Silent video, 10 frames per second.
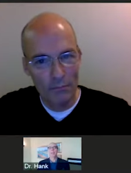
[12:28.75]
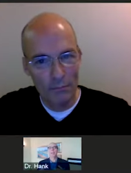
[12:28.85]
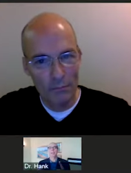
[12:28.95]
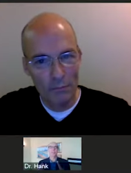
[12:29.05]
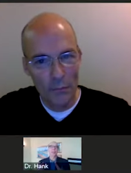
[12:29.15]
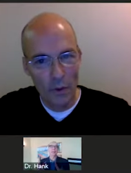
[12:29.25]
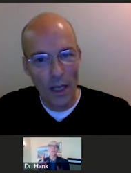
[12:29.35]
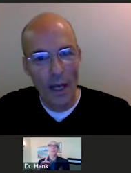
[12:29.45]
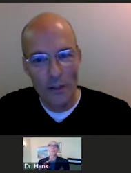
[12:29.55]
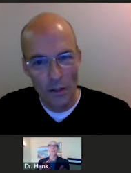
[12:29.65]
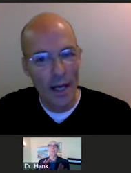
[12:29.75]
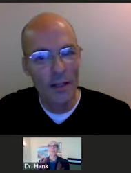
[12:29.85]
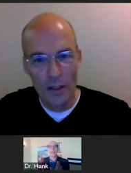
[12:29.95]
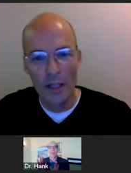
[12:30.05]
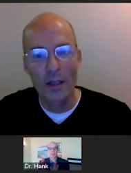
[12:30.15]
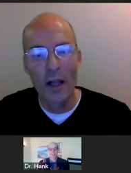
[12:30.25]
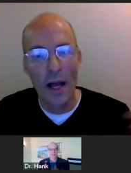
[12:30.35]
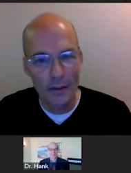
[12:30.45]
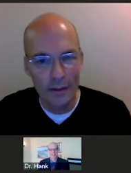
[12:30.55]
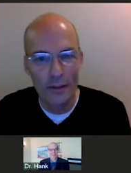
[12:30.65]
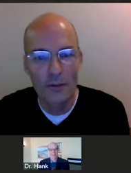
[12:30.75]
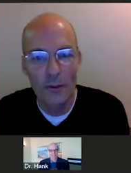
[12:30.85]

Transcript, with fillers: Yes. Okay, so I, just, I just said a lot there.